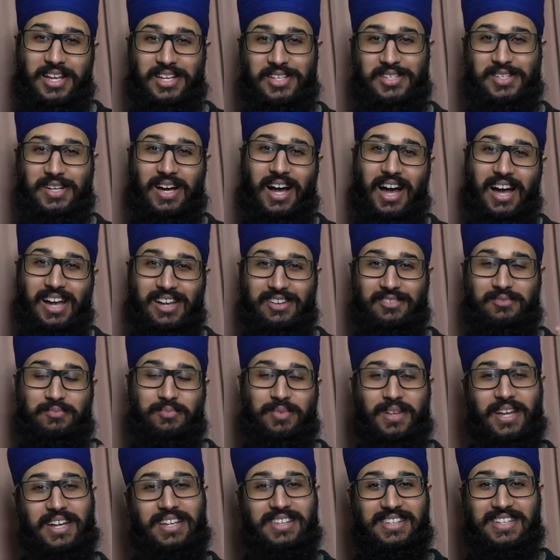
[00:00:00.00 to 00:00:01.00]
So I've
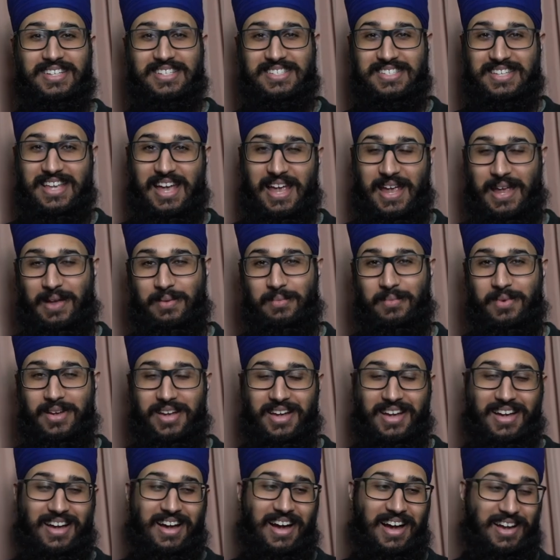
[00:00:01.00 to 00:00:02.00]
played this game,
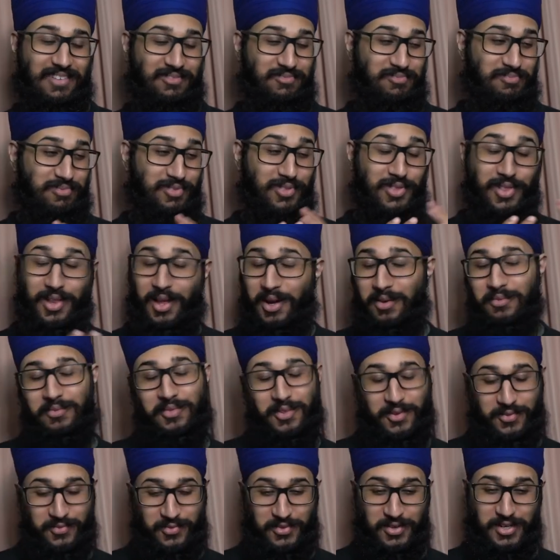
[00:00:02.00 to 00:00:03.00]
I've
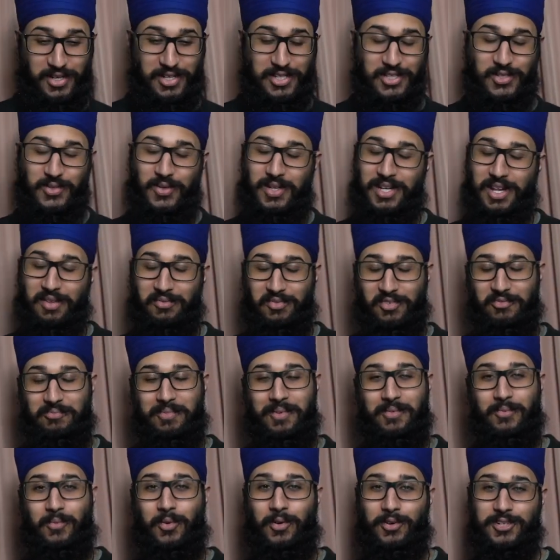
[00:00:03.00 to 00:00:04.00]
loved the first one. If you've
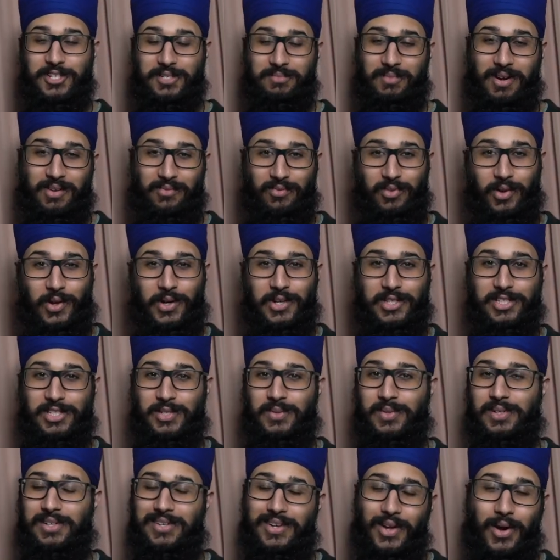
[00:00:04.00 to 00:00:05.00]
been watching my vlogs,
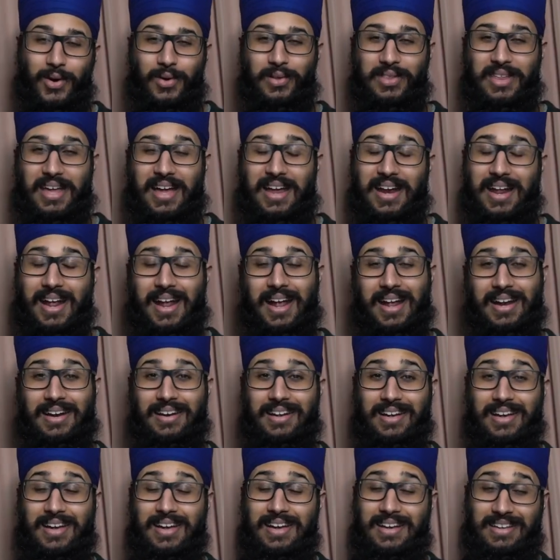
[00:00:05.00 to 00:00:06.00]
you would know that,
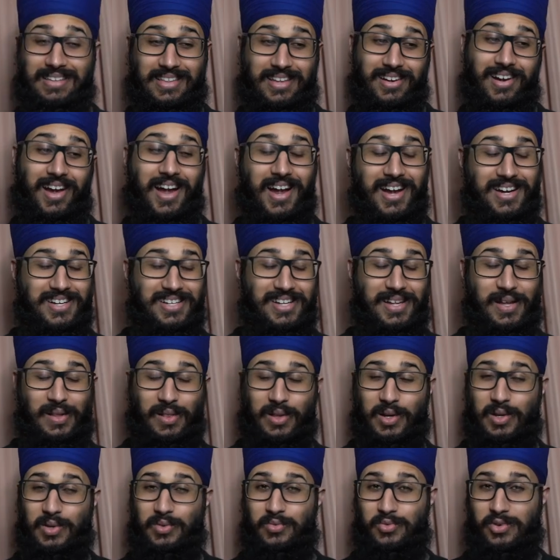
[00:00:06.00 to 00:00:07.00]
and there are actually a
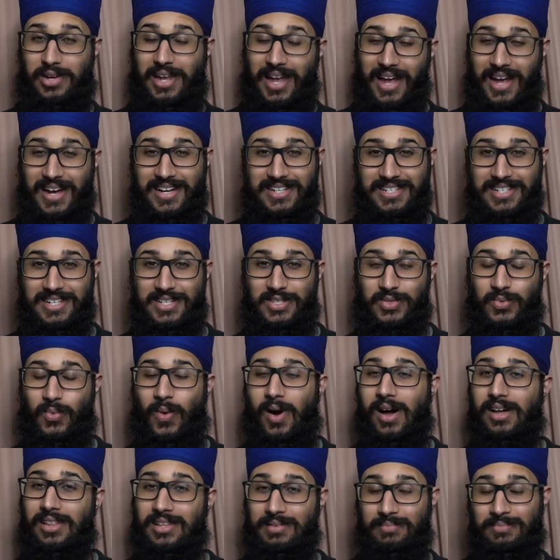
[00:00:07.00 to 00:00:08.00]
lot of reactions
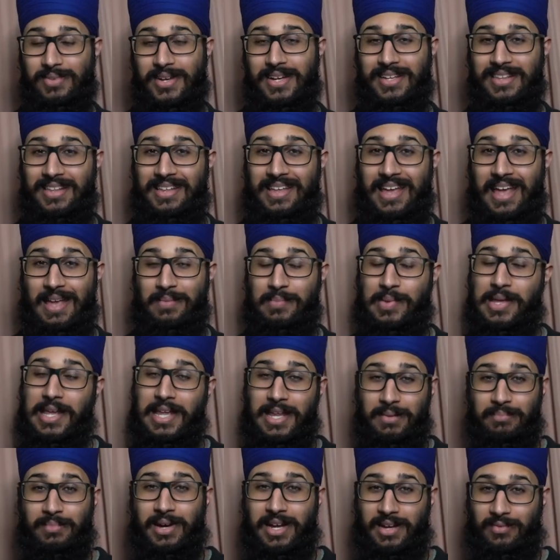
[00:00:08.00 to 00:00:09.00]
while I'm playing the game
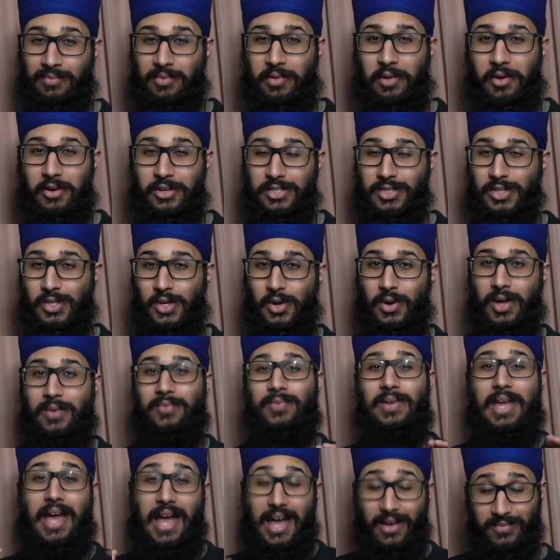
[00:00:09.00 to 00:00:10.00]
in my vlog, so
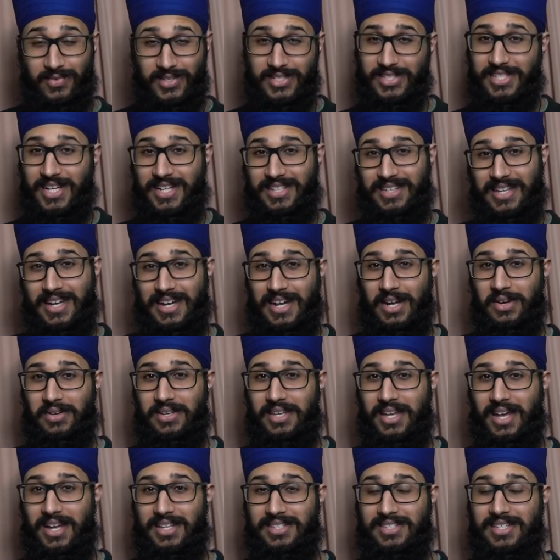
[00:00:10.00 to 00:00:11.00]
if you haven't checked that out
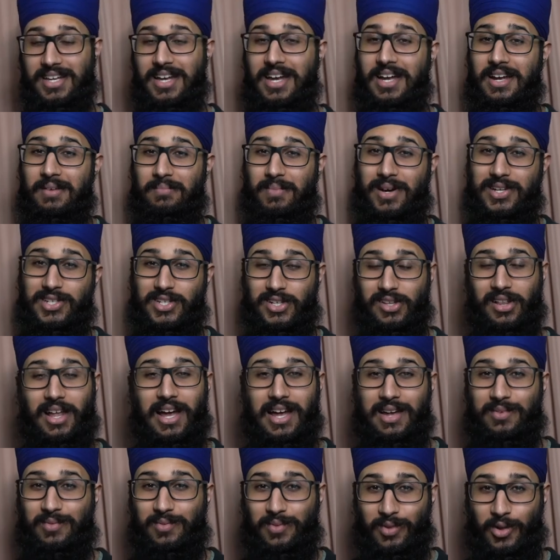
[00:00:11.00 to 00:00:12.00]
yet, my
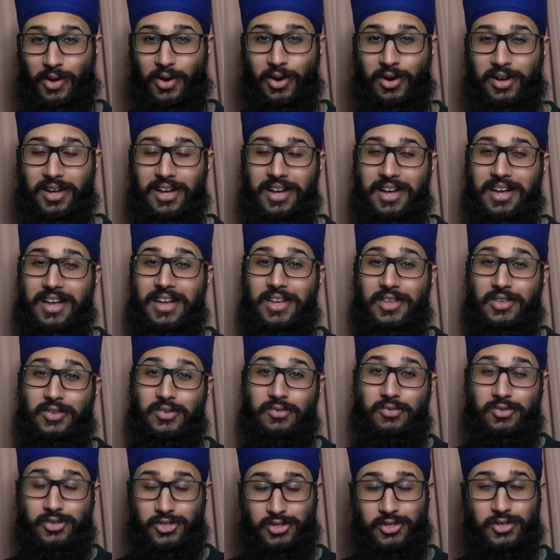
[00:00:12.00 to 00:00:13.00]
July vlog,
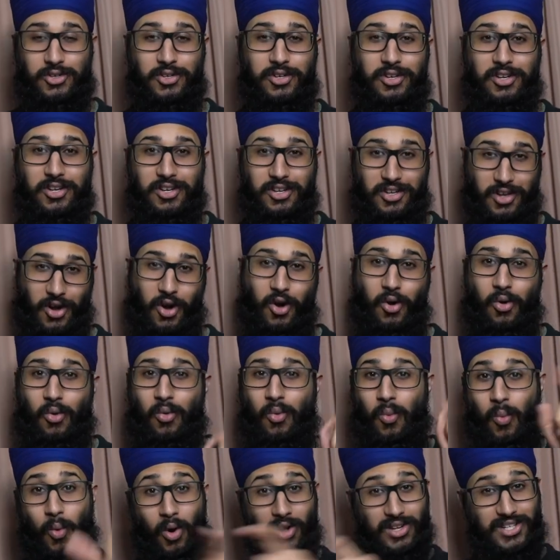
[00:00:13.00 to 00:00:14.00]
you should go
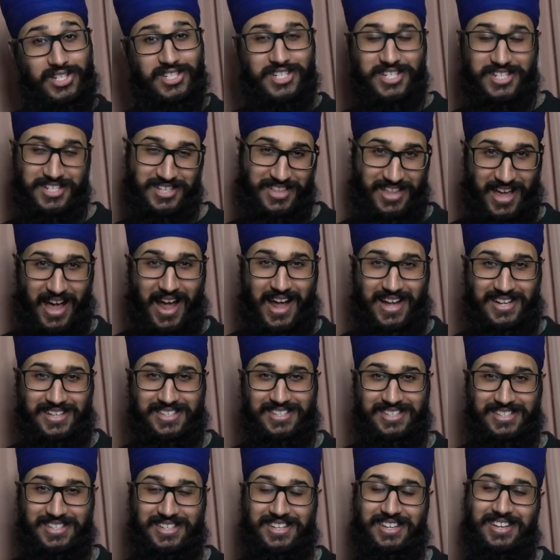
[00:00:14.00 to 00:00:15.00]
watch
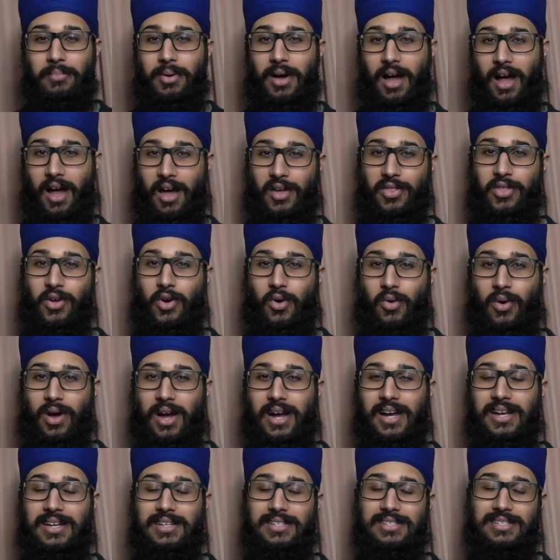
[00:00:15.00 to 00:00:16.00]
that. But
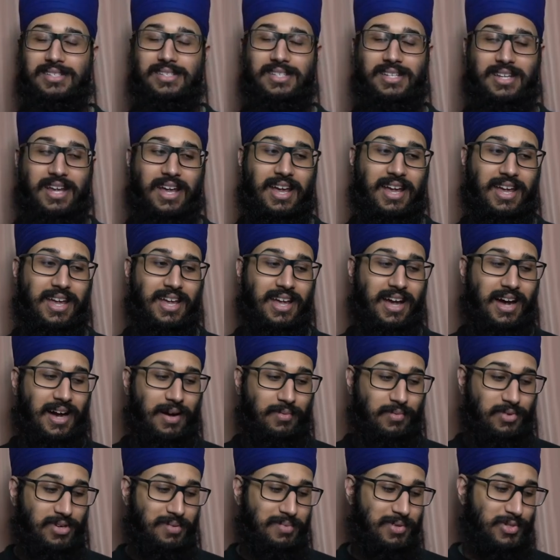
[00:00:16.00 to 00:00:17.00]
otherwise, today
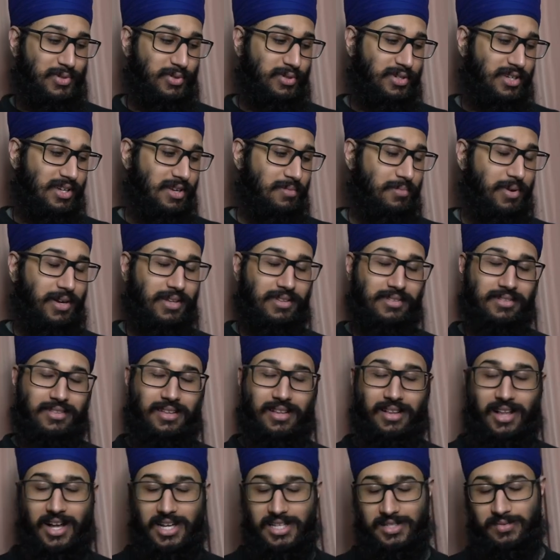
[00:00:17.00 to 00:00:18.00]
I'm going to be talking about
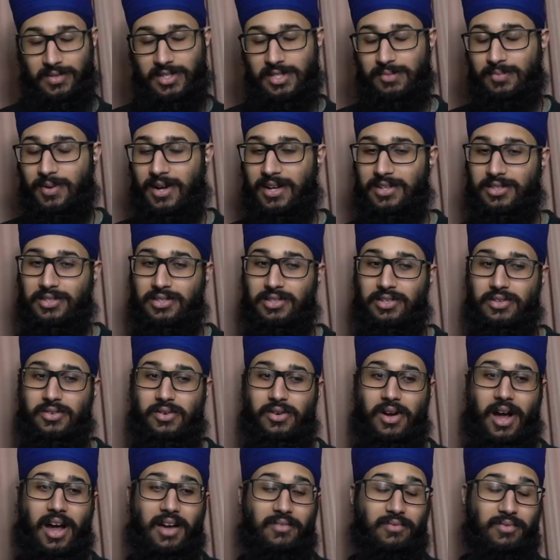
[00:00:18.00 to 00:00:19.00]
The Last of Us Part
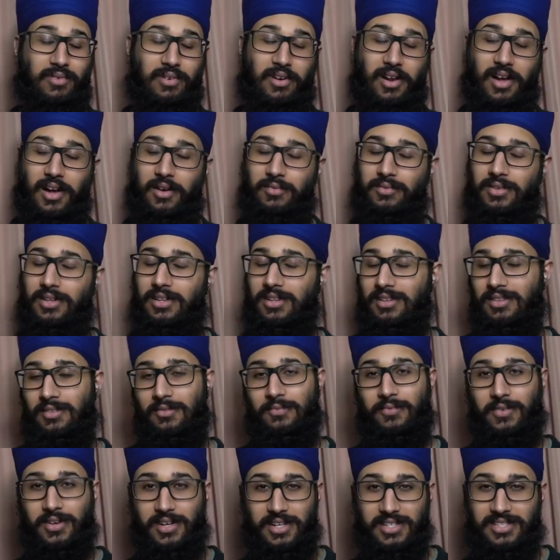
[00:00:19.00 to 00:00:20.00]
2. I've loved
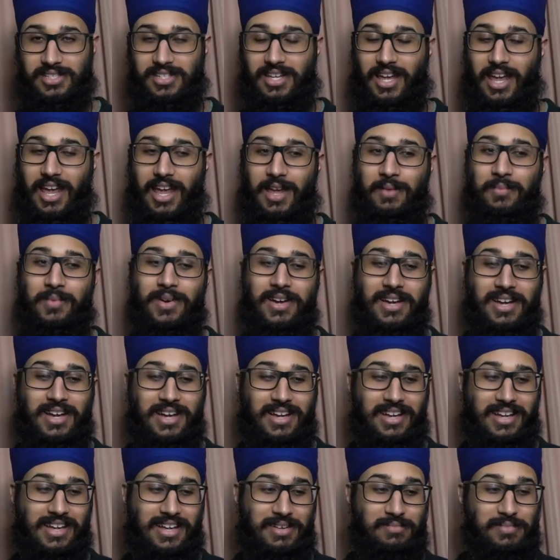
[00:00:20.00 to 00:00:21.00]
the first game,
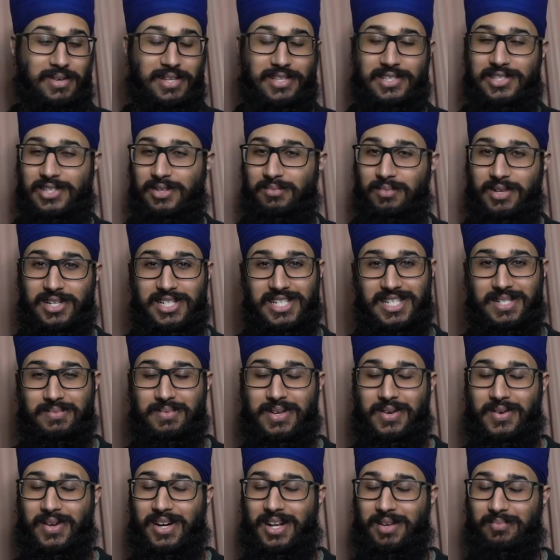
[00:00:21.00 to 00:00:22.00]
it meant so much to
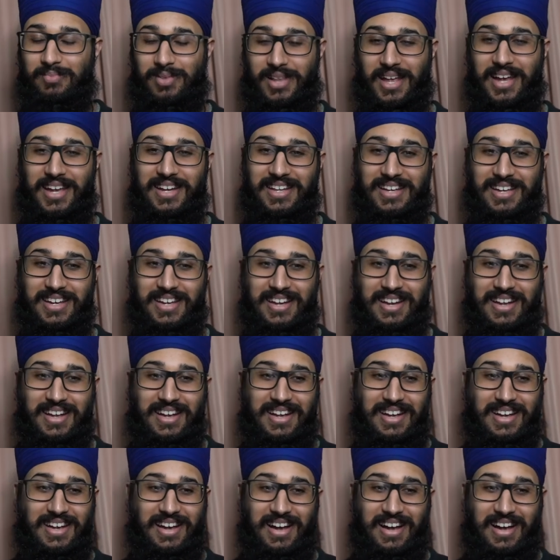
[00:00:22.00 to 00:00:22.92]
me when I played it.